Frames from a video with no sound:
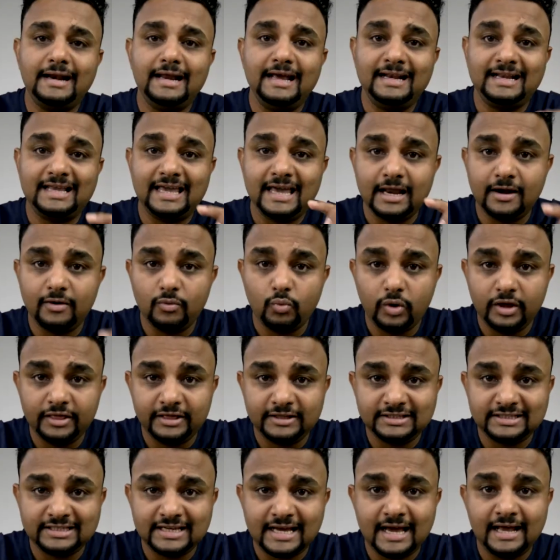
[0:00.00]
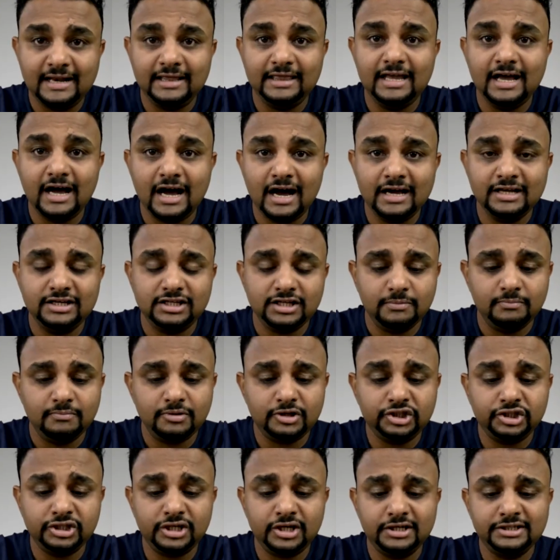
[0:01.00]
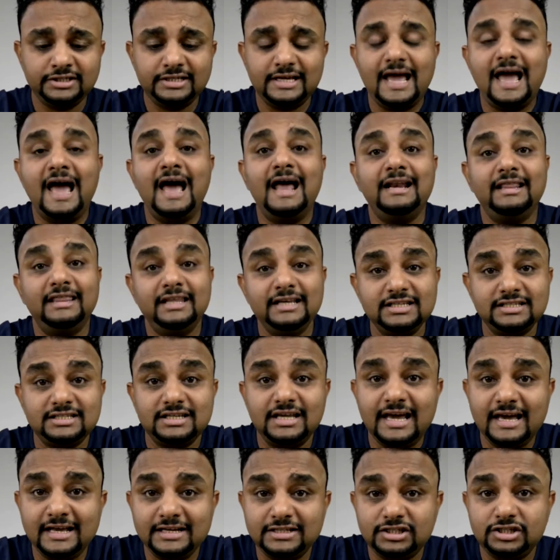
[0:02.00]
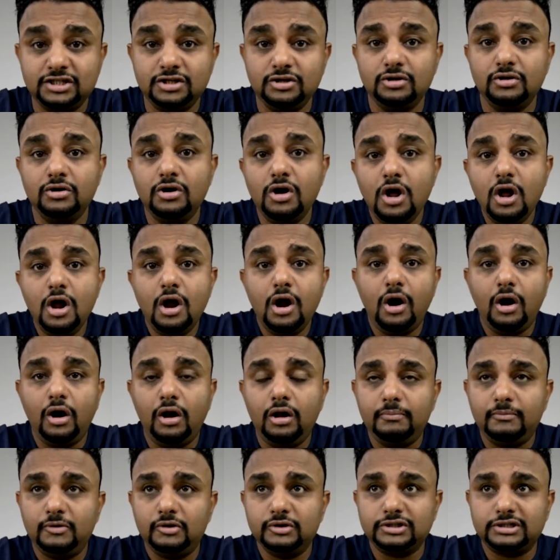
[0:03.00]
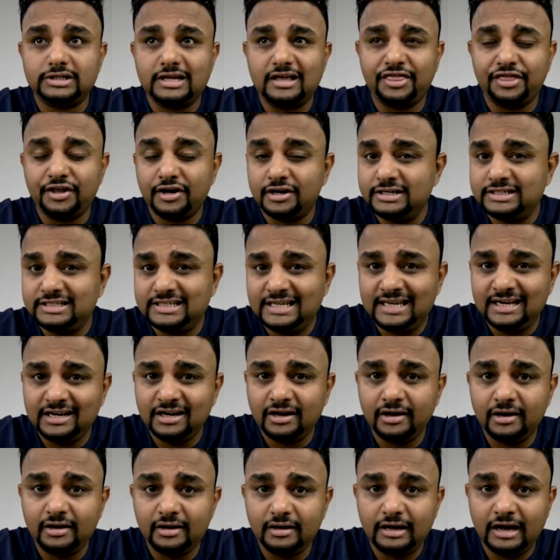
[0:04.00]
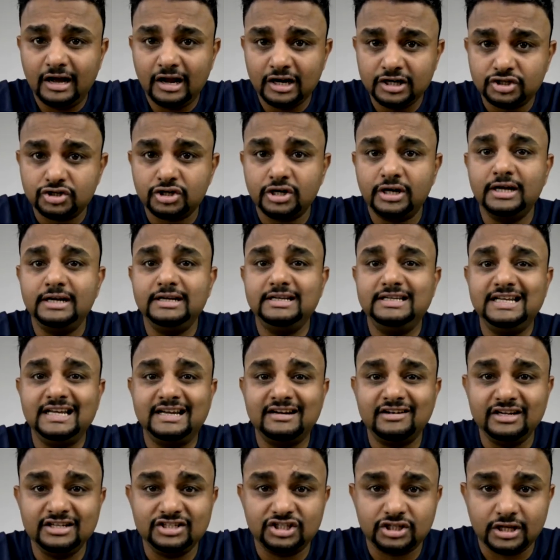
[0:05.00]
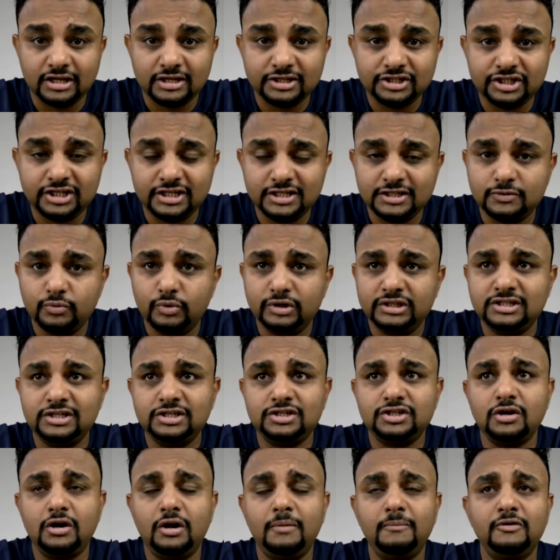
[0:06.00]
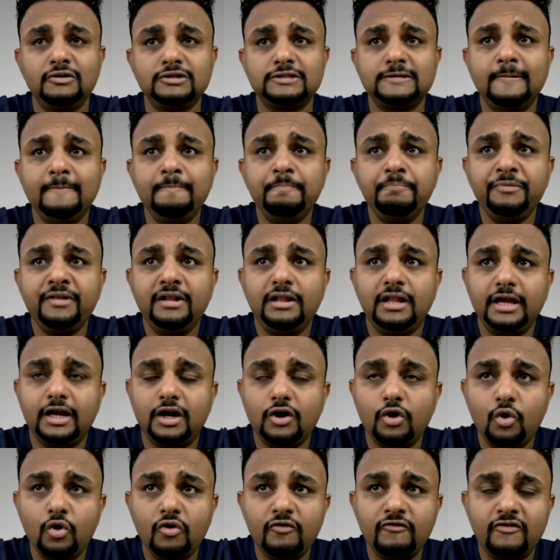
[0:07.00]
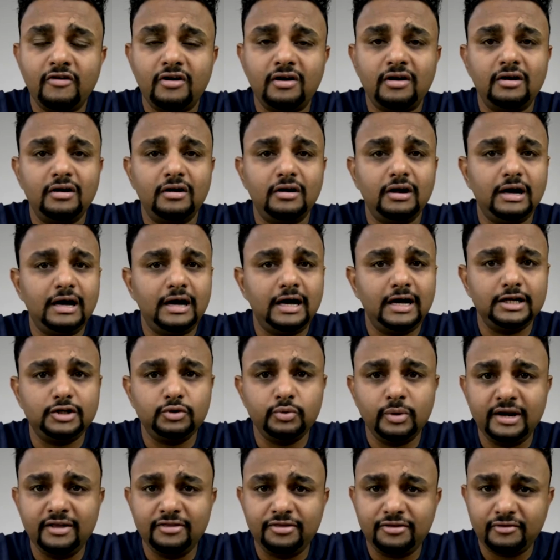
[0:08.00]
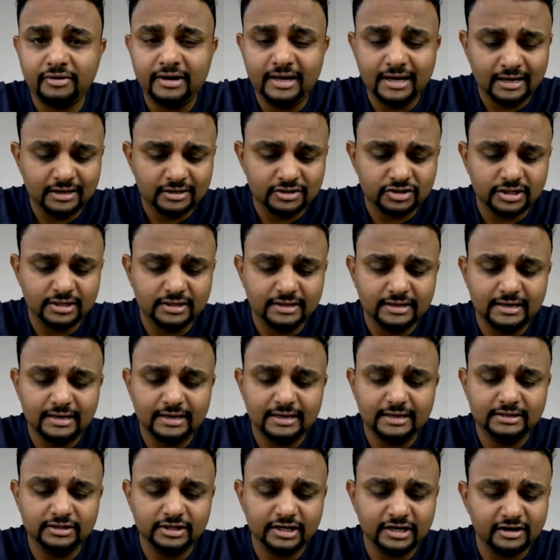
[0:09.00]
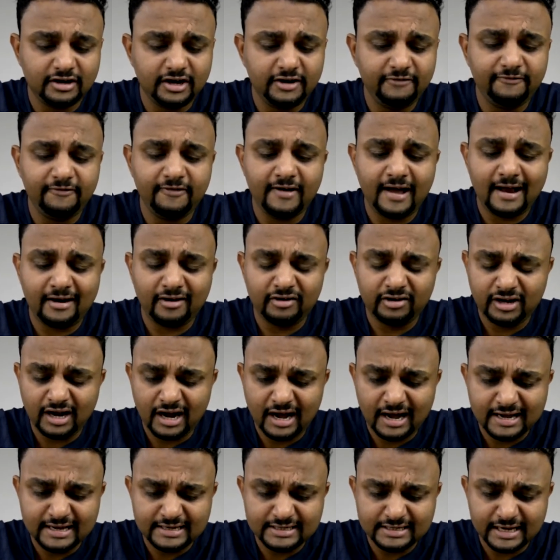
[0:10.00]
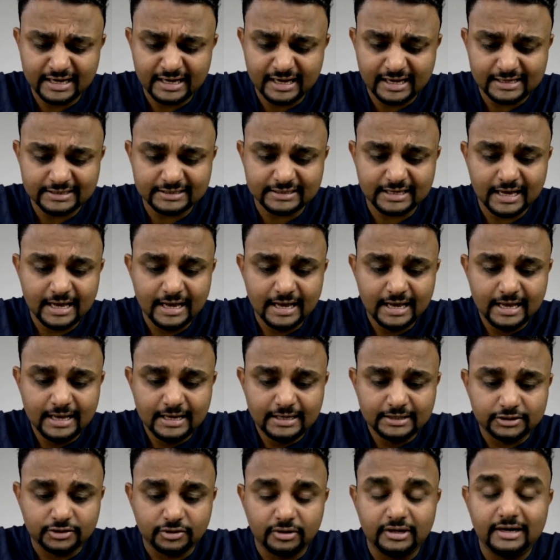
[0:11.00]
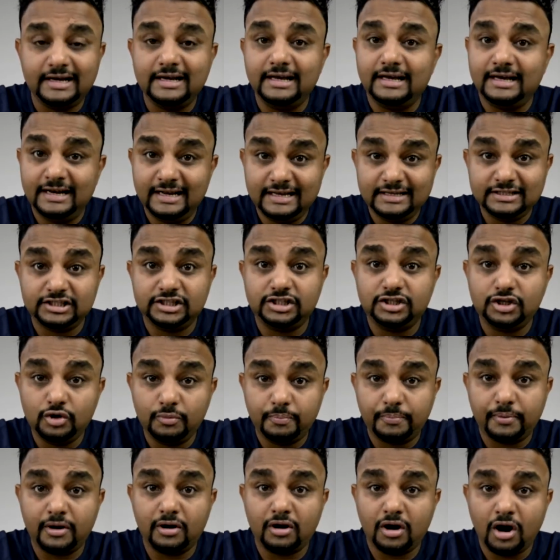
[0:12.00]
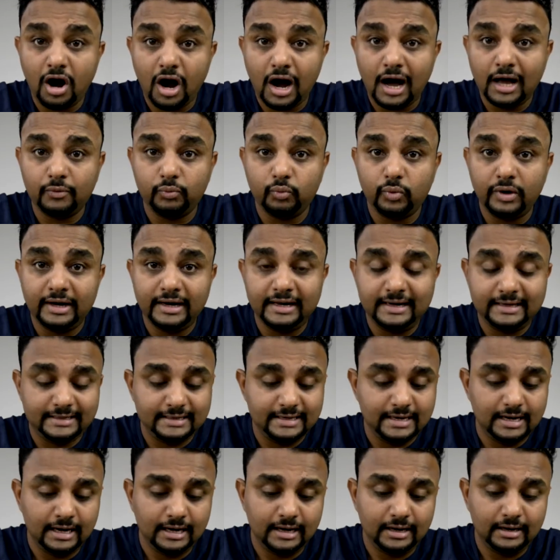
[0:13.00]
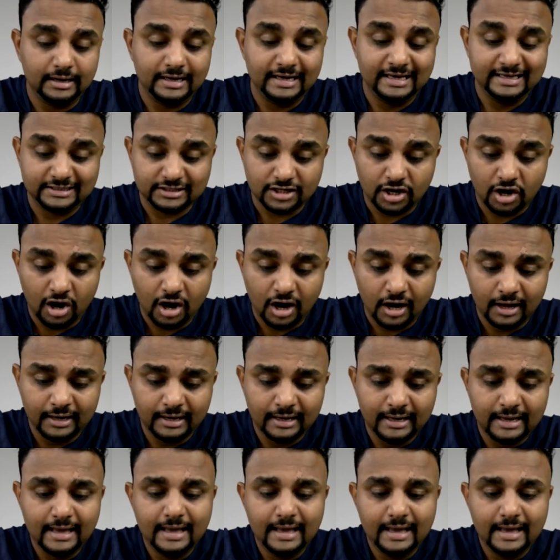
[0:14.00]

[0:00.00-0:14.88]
it can withstand the high temperatures, and this gets to almost 1300 degrees Celsius, which is almost like over 2300 degree Fahrenheit, I guess. So it is super hot when it is on.